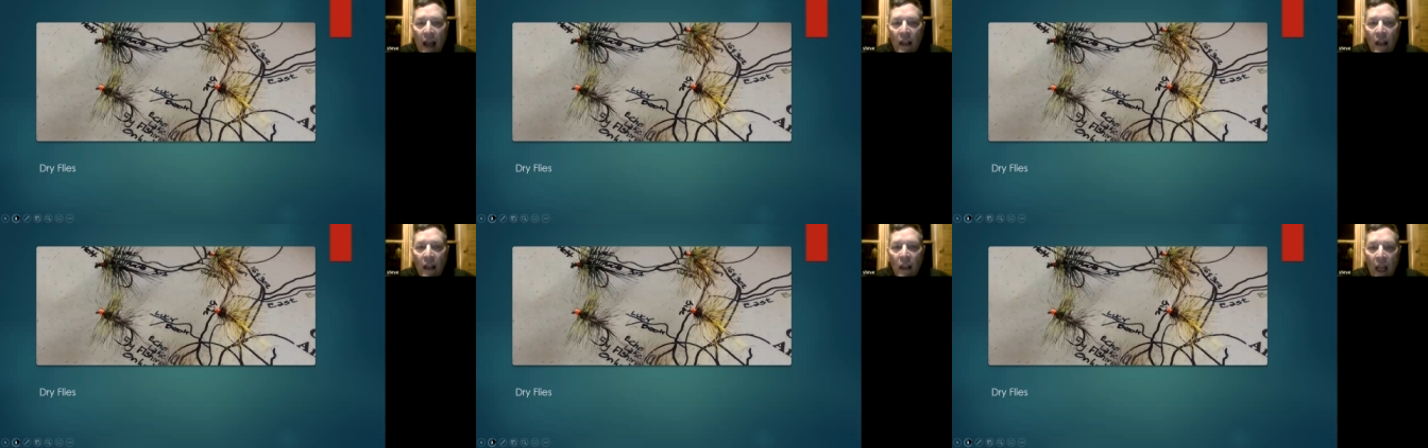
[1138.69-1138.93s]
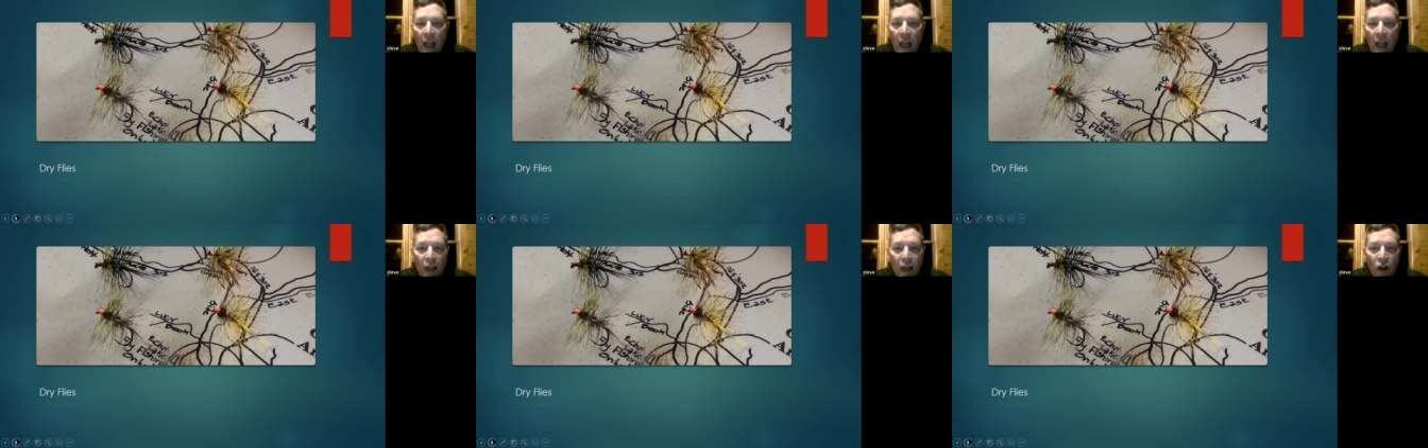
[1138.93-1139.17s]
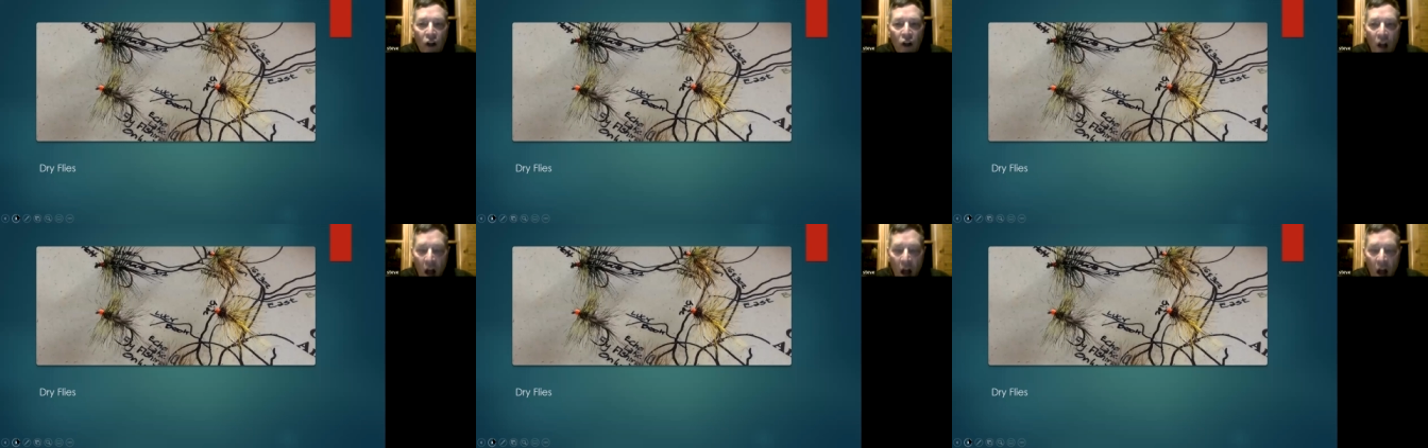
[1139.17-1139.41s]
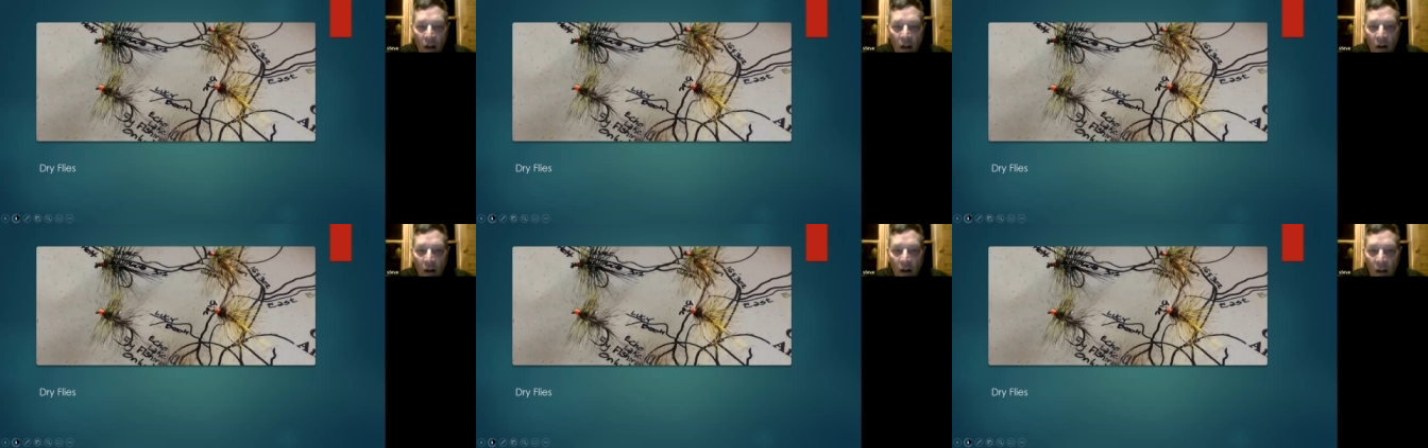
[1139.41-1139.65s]
lighter
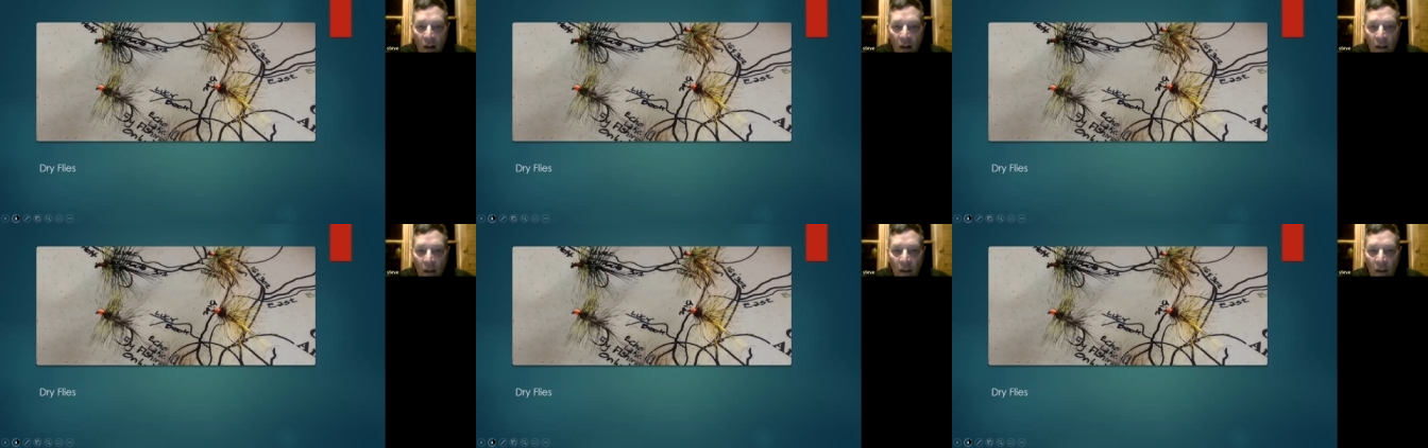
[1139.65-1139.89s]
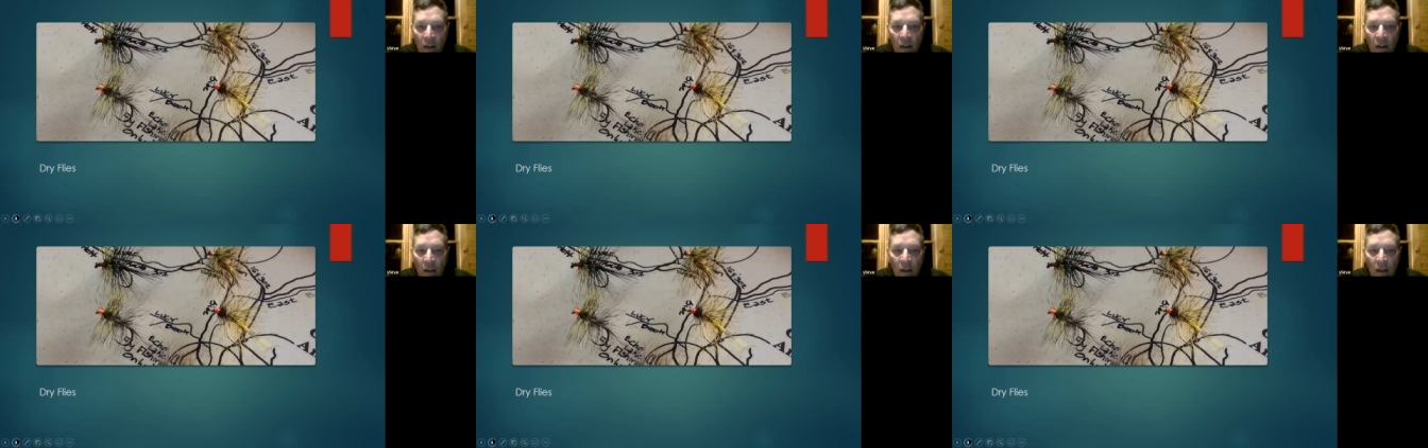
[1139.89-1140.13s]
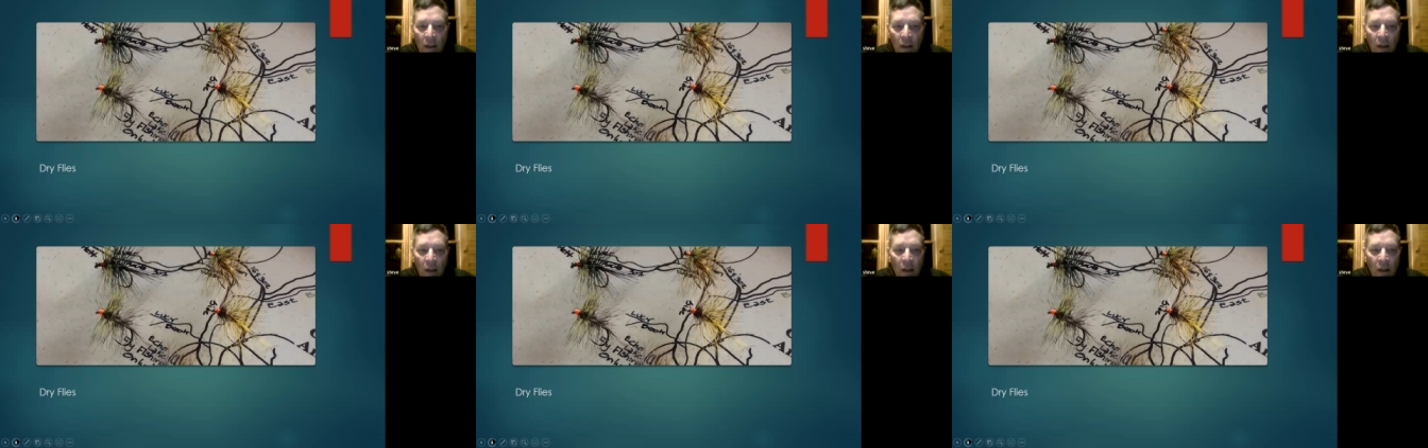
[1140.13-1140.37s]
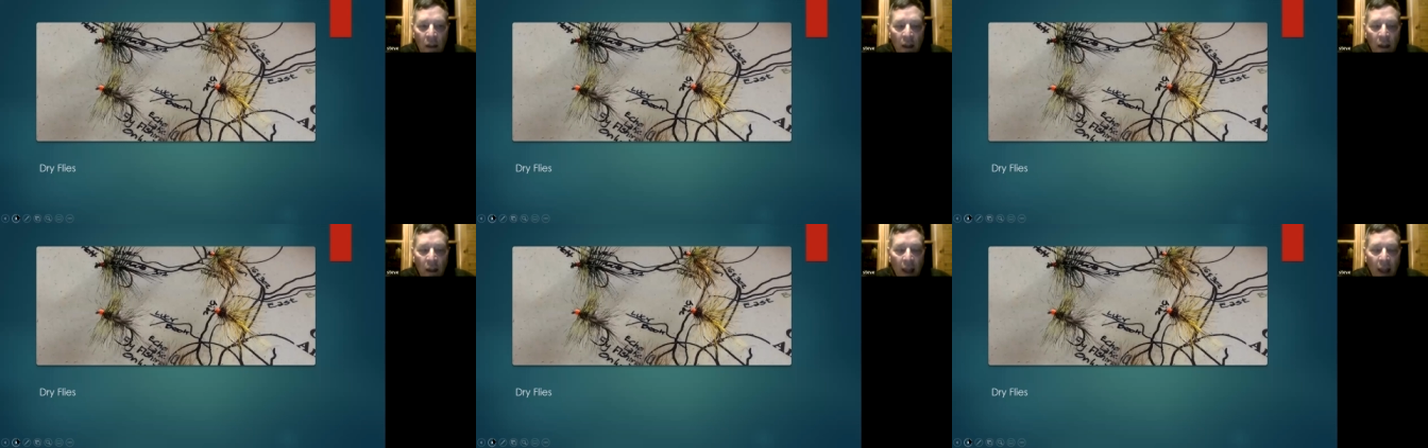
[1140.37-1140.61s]
color.
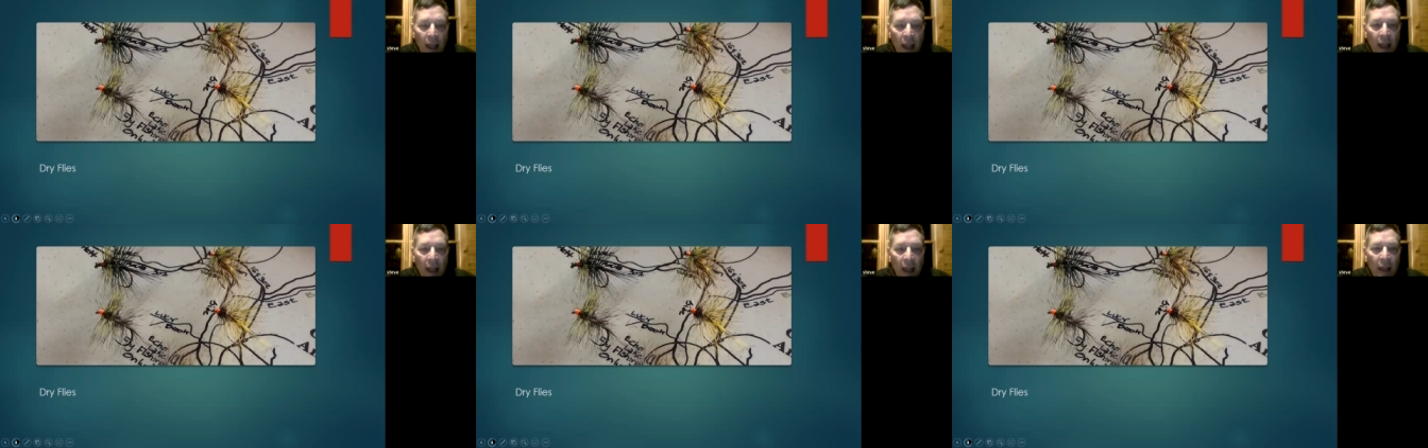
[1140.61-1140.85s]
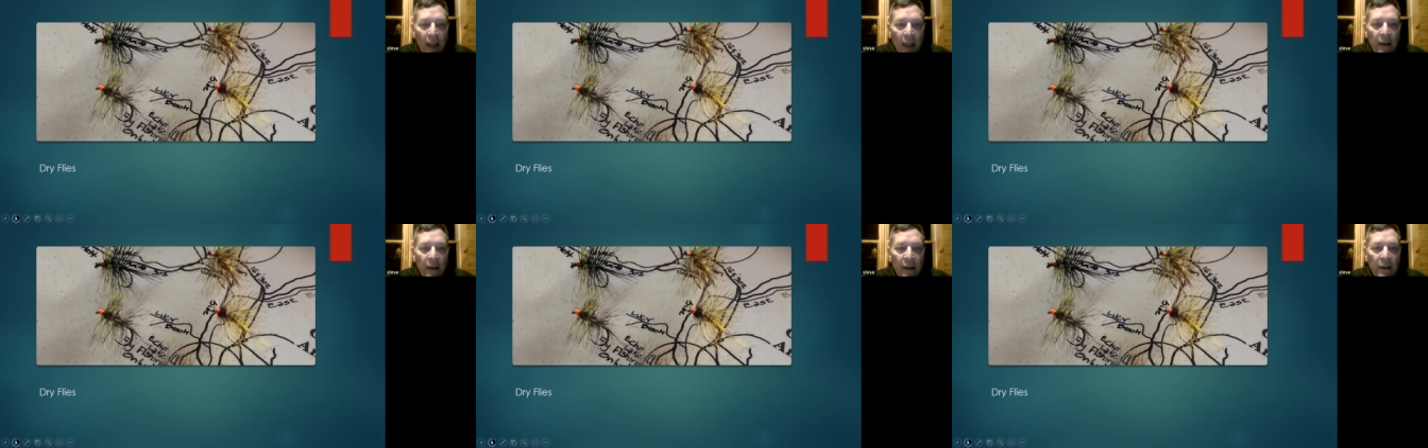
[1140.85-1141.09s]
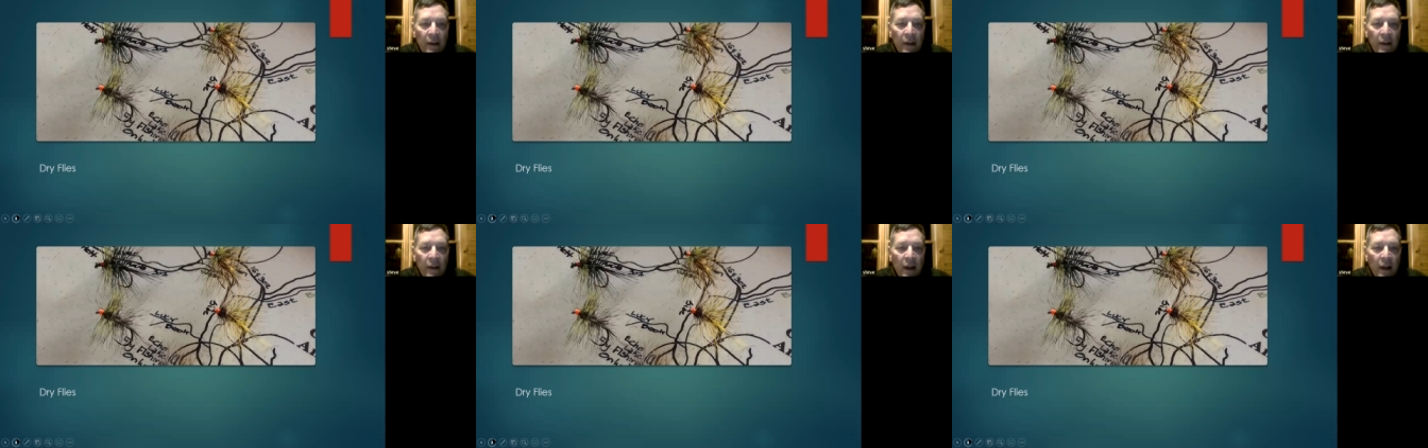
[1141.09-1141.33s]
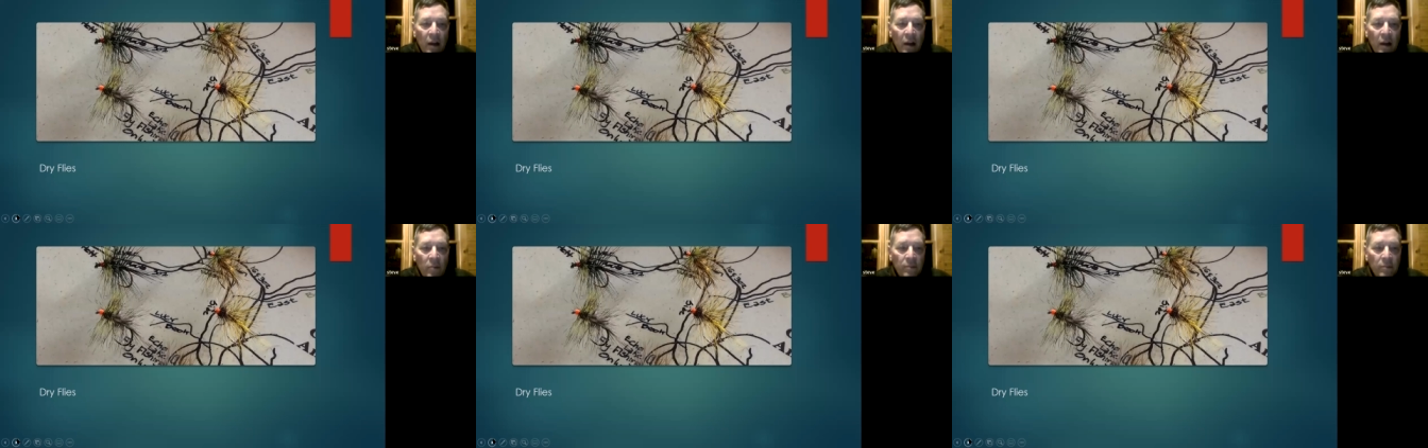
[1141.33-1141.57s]
And
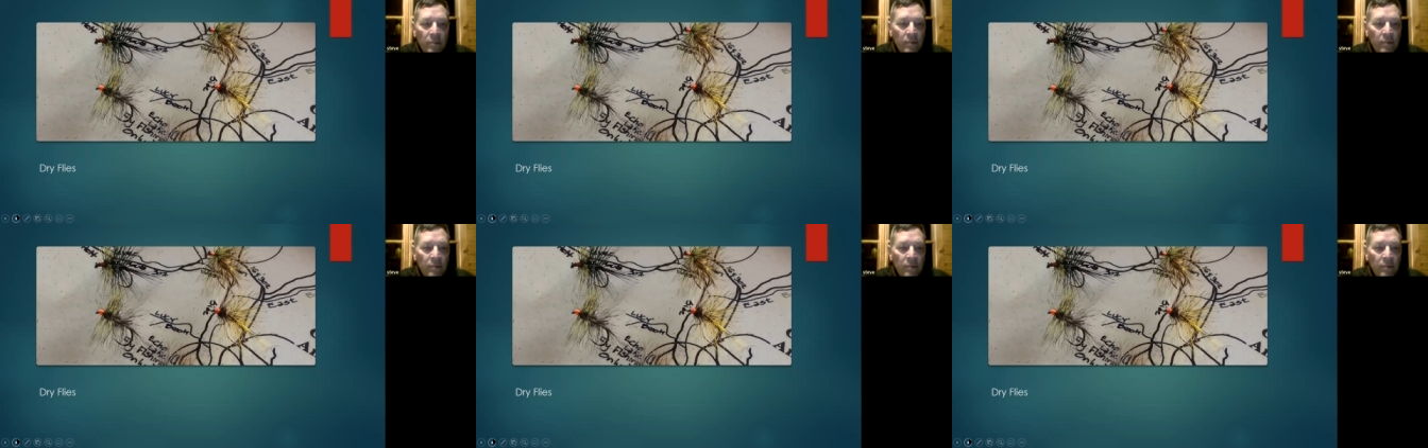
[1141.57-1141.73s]
um,